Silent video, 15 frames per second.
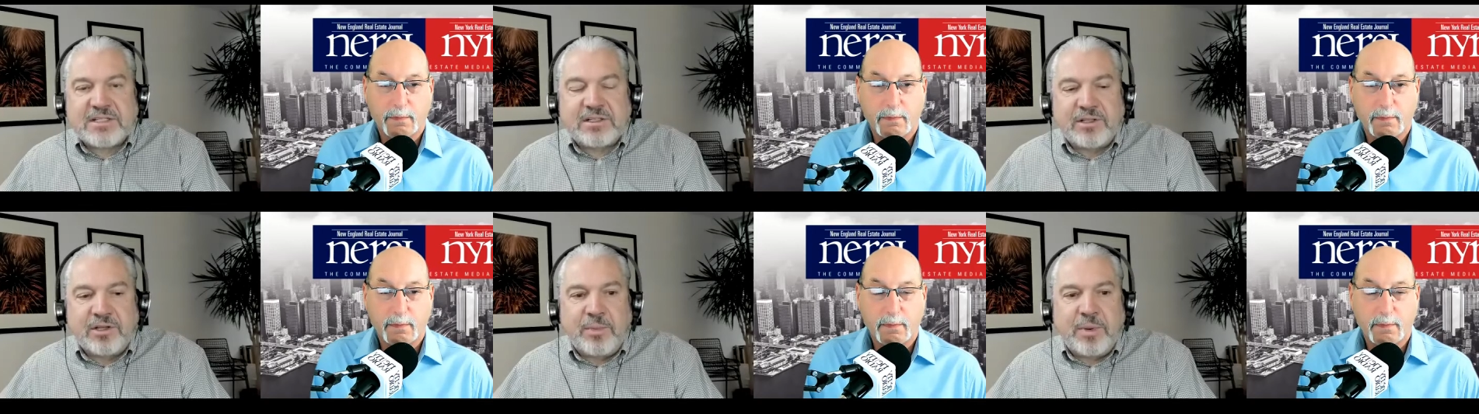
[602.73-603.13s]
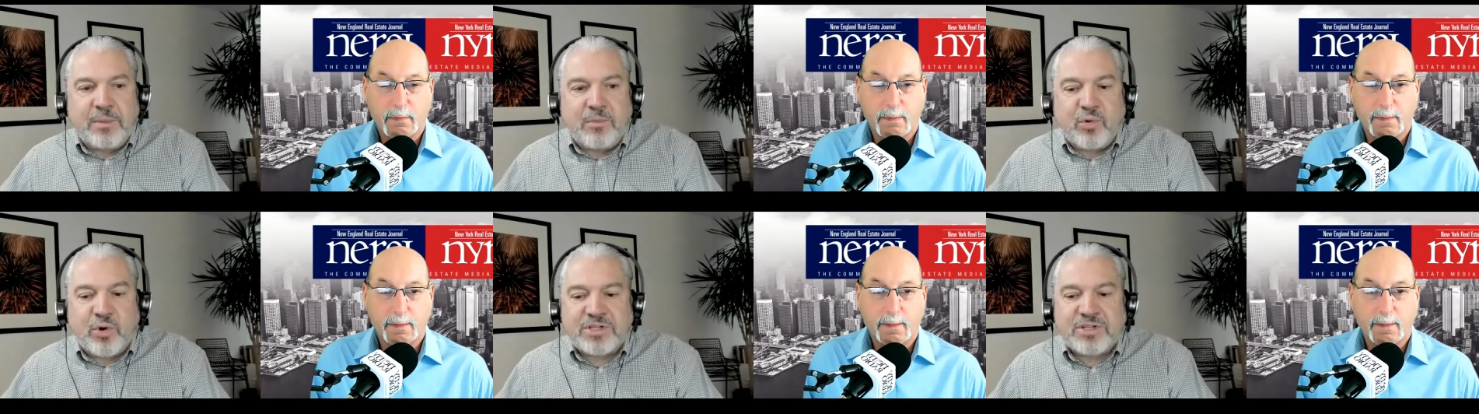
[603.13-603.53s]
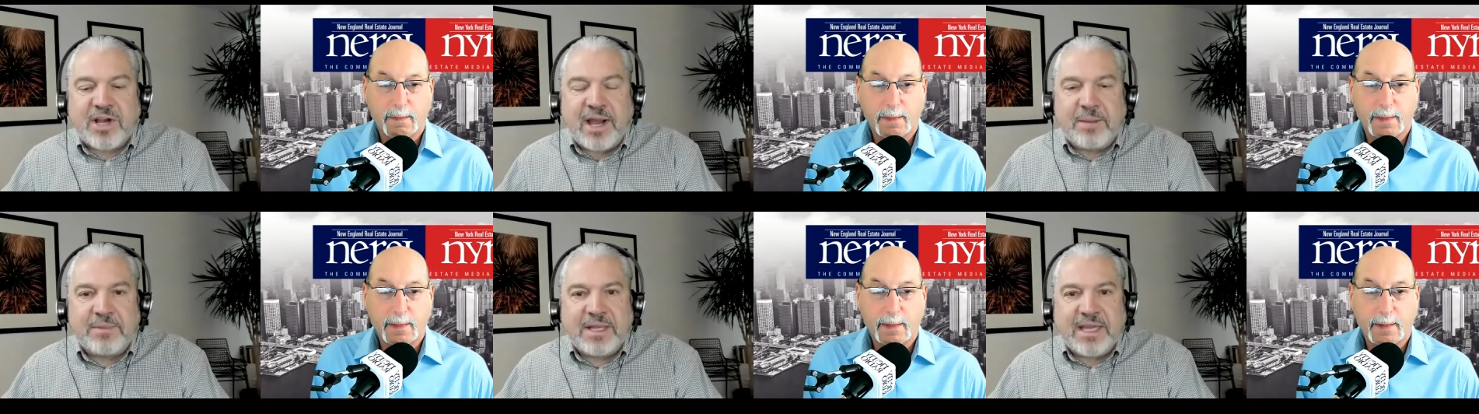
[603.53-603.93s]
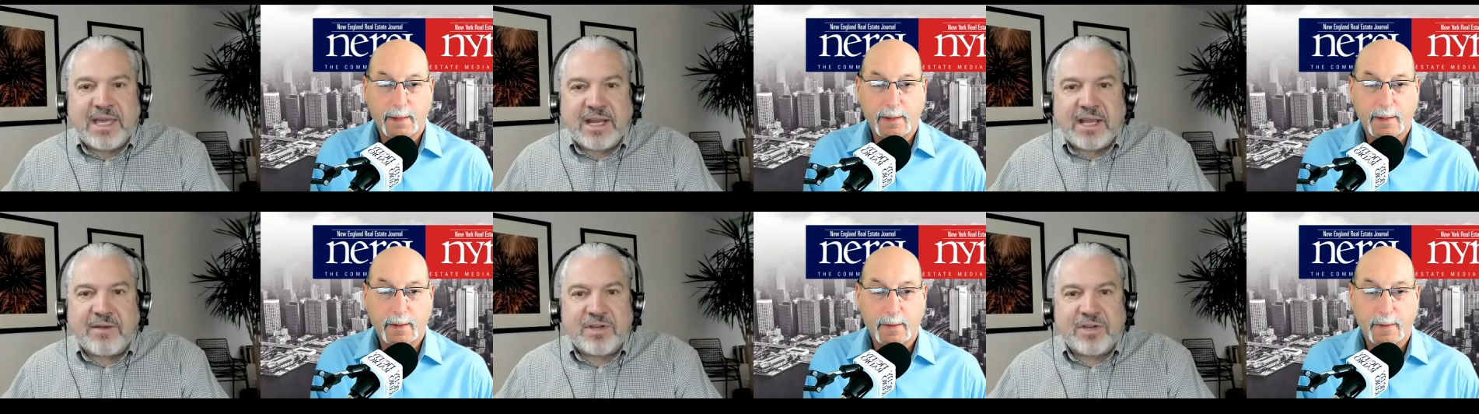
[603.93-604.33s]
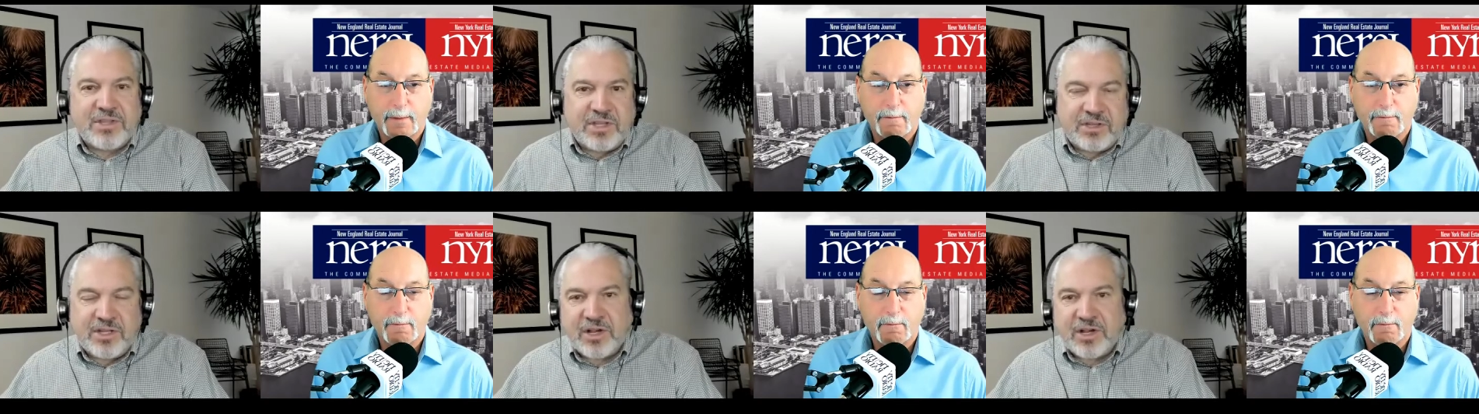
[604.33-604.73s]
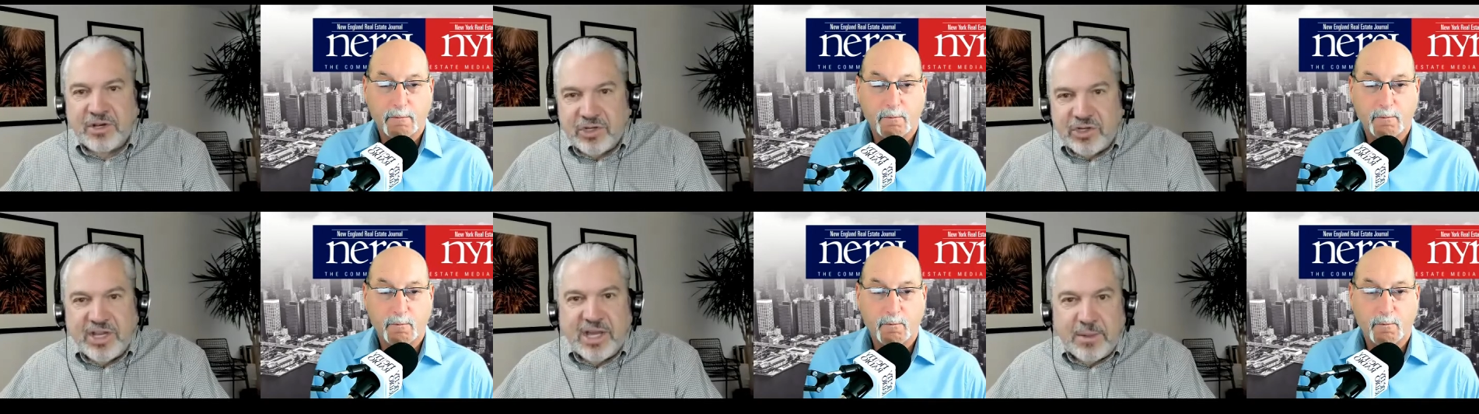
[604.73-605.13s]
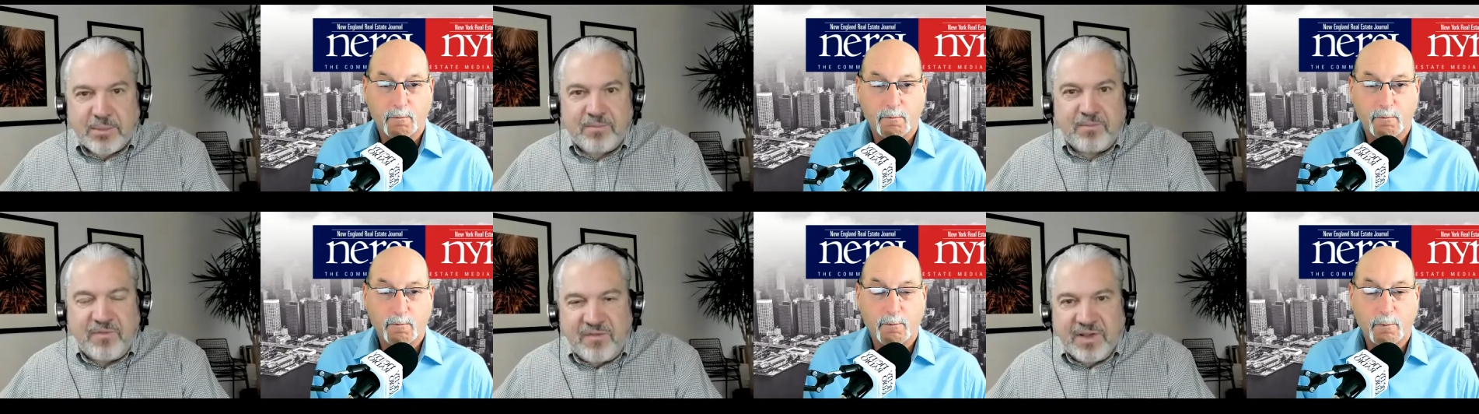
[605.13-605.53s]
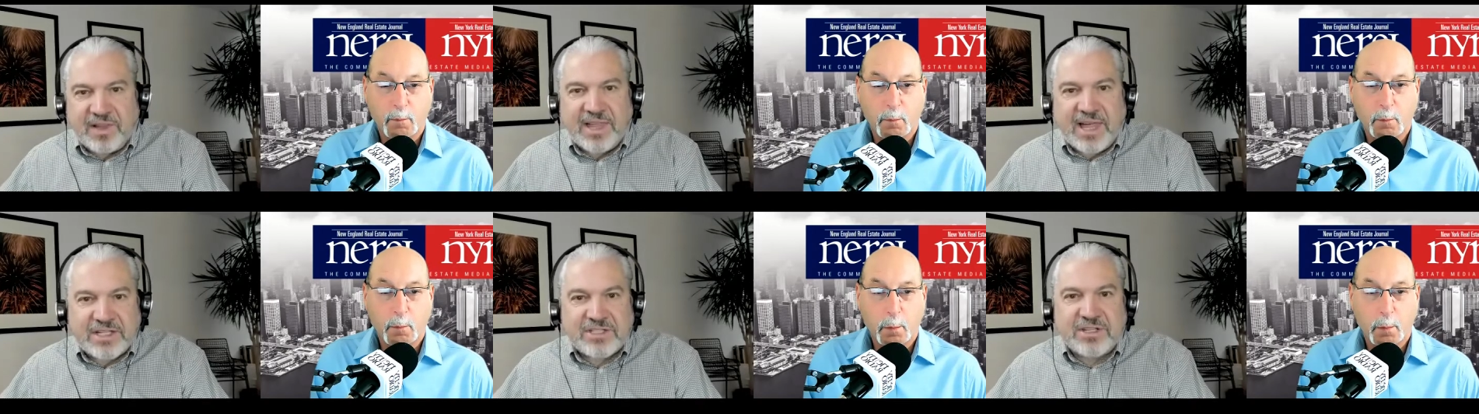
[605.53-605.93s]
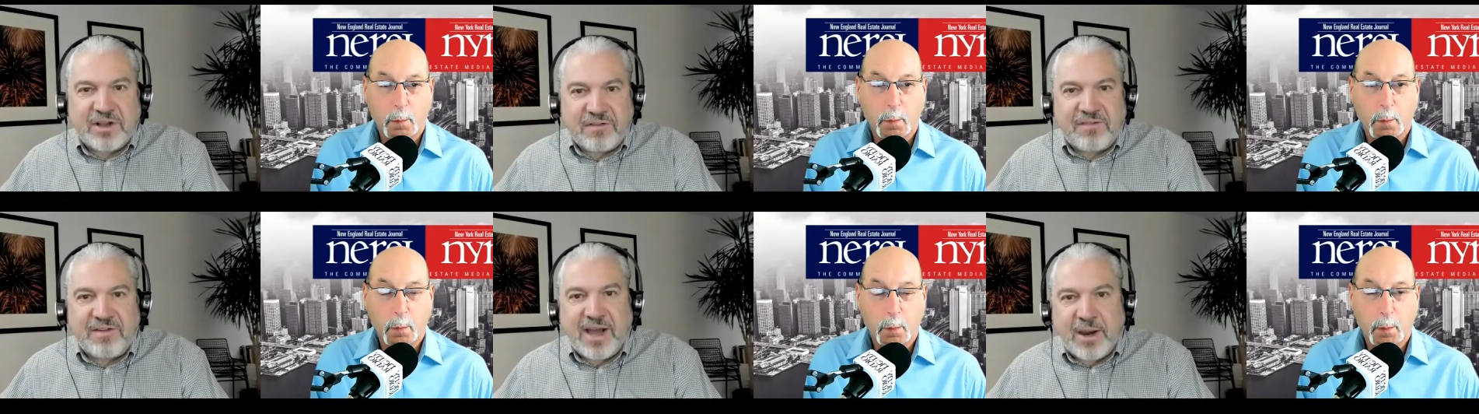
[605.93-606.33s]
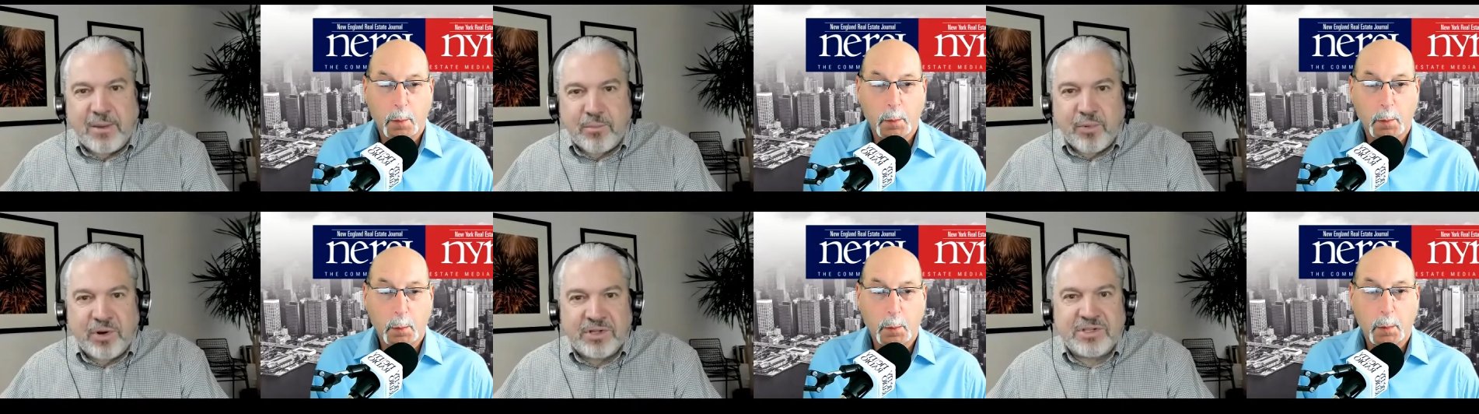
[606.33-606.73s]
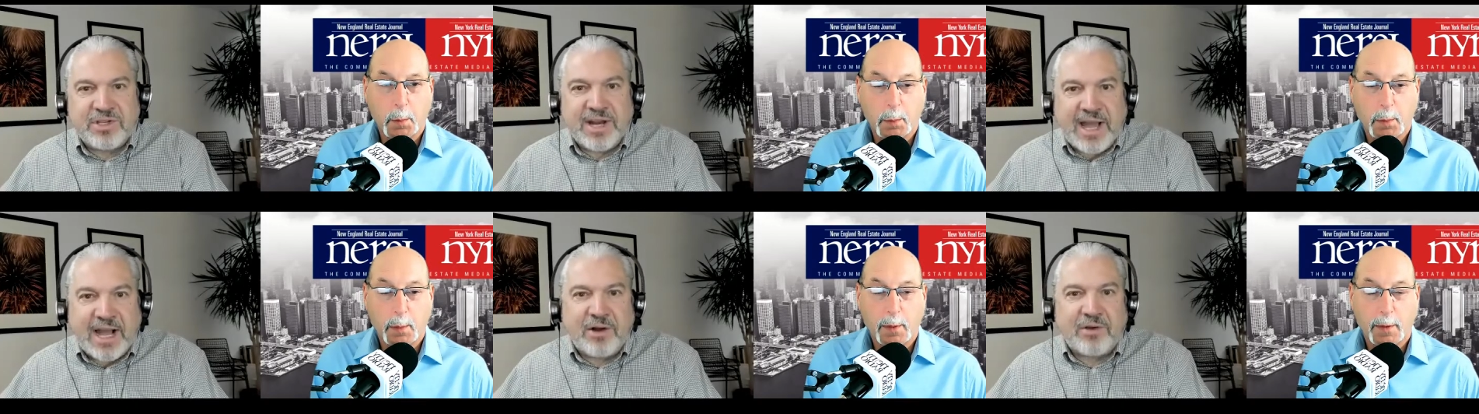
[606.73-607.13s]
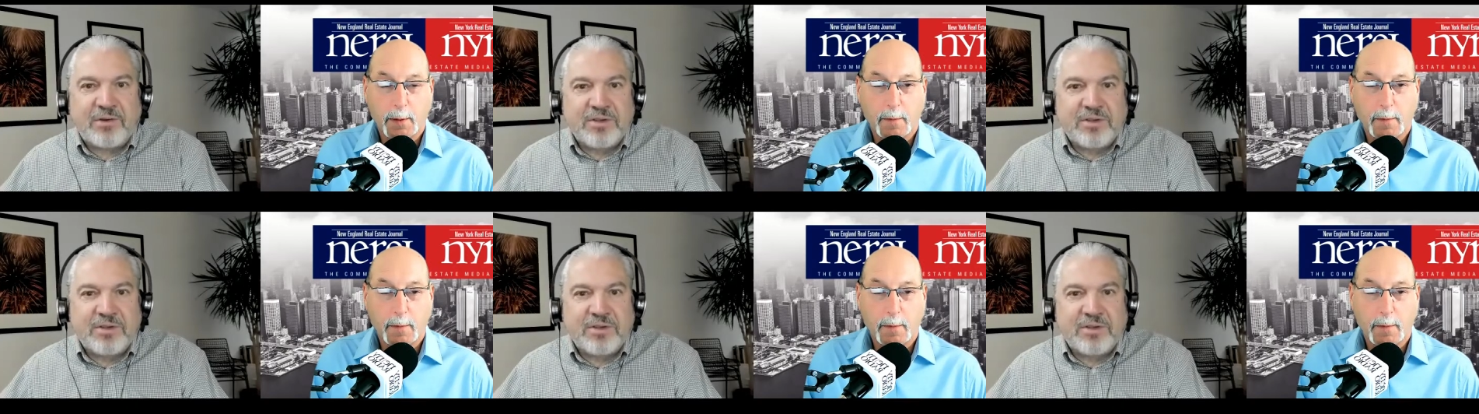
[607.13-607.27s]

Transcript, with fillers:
Speaker 1: a little bit more time to getting everything done because you got to fill that stuff out, print it out,